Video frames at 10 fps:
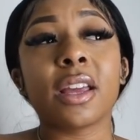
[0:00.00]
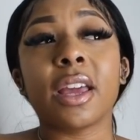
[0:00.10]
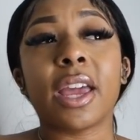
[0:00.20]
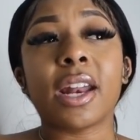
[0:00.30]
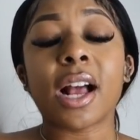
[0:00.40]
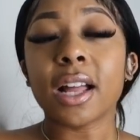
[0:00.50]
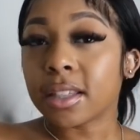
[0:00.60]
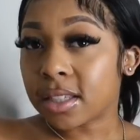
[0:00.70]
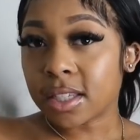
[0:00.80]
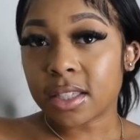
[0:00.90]
And I got the
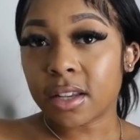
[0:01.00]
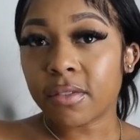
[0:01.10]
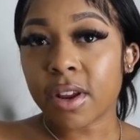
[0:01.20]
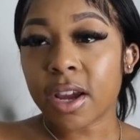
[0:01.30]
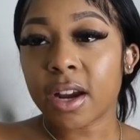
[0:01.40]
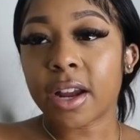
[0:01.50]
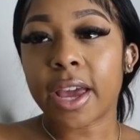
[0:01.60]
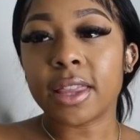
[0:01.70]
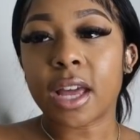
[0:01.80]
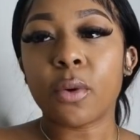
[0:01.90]
sensitive Nair,
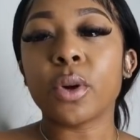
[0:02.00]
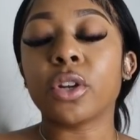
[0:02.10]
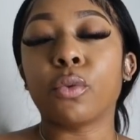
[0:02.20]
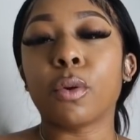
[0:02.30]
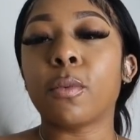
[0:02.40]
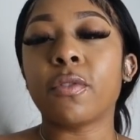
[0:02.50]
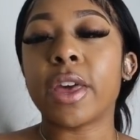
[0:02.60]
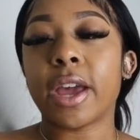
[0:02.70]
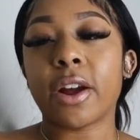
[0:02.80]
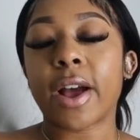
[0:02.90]
and that one don't remove the
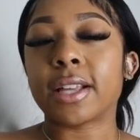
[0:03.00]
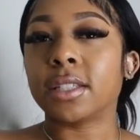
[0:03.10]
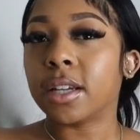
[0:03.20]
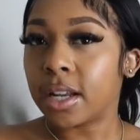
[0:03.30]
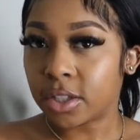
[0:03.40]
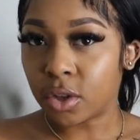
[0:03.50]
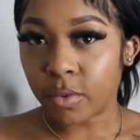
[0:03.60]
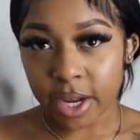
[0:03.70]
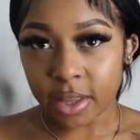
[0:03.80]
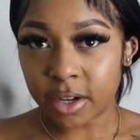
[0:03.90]
hair as good as the
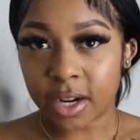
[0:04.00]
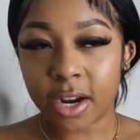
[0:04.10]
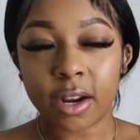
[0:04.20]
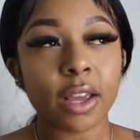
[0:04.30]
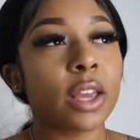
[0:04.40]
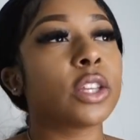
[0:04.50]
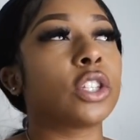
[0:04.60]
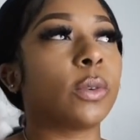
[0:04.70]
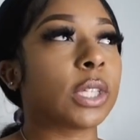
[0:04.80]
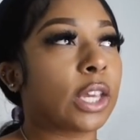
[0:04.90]
regular Nair.
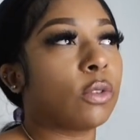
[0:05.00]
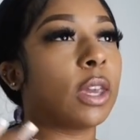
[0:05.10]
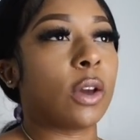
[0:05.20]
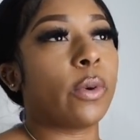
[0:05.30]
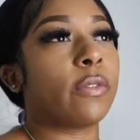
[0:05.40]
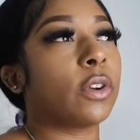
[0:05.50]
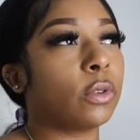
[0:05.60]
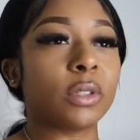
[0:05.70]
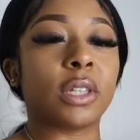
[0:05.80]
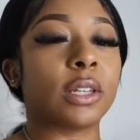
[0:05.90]
So it's like you can't win for
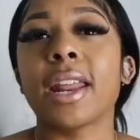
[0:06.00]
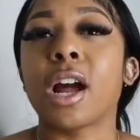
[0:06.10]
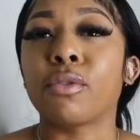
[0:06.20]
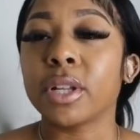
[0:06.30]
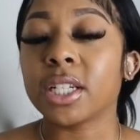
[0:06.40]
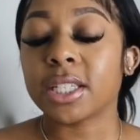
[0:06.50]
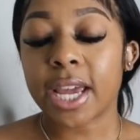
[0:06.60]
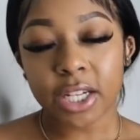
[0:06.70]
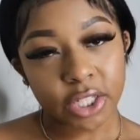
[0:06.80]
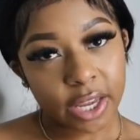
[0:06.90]
losing. And I really just
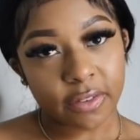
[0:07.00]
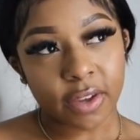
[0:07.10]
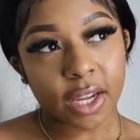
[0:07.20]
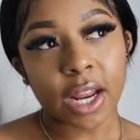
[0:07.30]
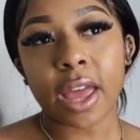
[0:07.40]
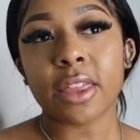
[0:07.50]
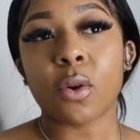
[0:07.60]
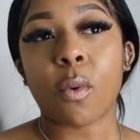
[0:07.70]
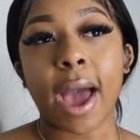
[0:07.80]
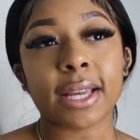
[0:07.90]
hate shaving. And
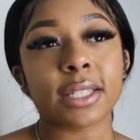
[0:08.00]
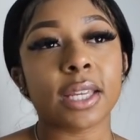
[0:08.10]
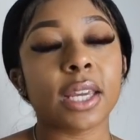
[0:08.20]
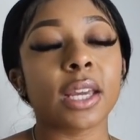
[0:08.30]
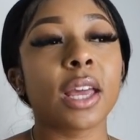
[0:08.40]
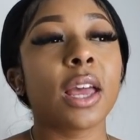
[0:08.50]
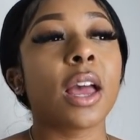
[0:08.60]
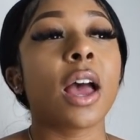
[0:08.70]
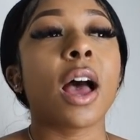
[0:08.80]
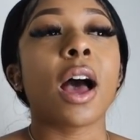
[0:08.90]
then waxing,
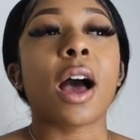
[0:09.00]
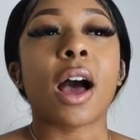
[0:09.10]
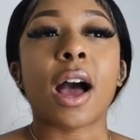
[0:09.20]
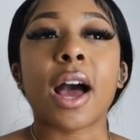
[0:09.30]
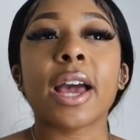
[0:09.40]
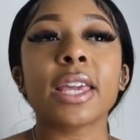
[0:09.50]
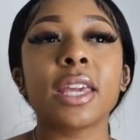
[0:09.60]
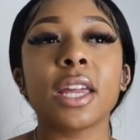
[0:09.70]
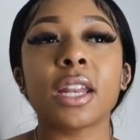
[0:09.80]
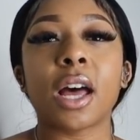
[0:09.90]
I
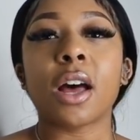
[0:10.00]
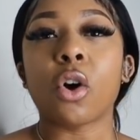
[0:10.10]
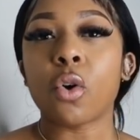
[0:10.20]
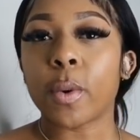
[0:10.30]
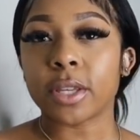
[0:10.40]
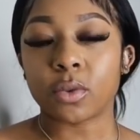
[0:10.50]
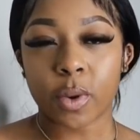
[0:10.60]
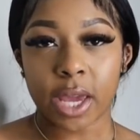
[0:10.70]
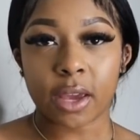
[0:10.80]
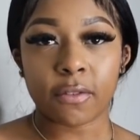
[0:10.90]
cannot always
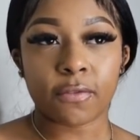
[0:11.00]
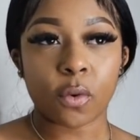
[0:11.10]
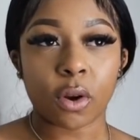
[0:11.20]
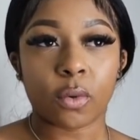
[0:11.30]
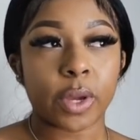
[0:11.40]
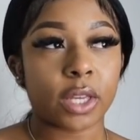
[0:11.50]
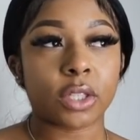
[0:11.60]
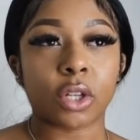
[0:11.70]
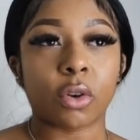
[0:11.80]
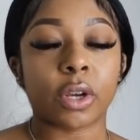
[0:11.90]
wait four weeks
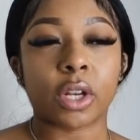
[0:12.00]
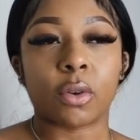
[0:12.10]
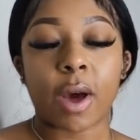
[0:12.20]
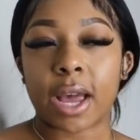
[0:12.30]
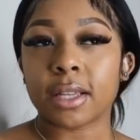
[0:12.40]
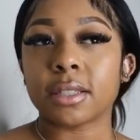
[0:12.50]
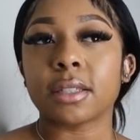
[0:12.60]
to go get a wax.